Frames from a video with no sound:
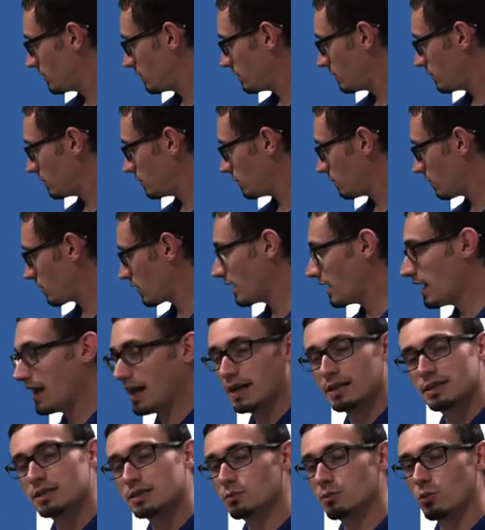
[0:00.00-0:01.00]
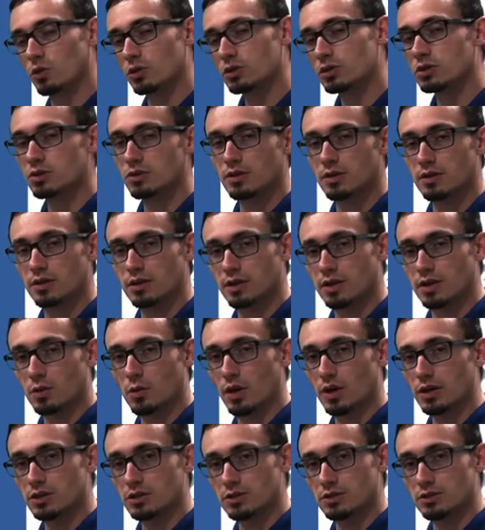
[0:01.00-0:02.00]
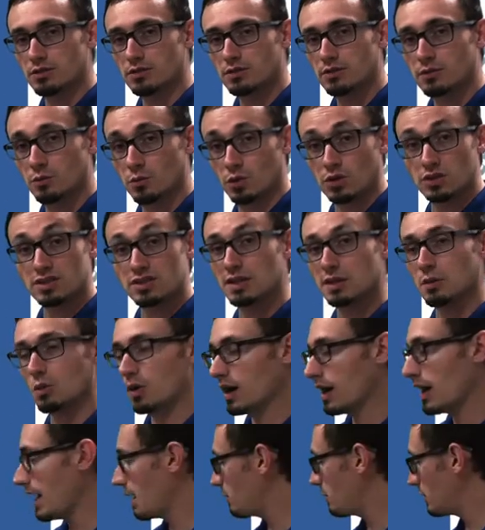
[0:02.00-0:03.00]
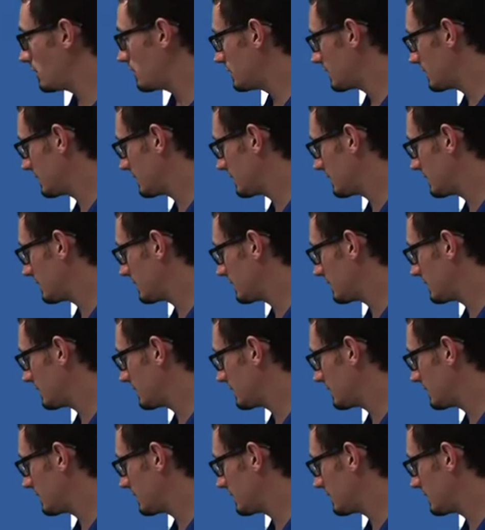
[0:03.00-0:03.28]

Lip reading: We're going to add some moisture to the equation. We're going to see what happens.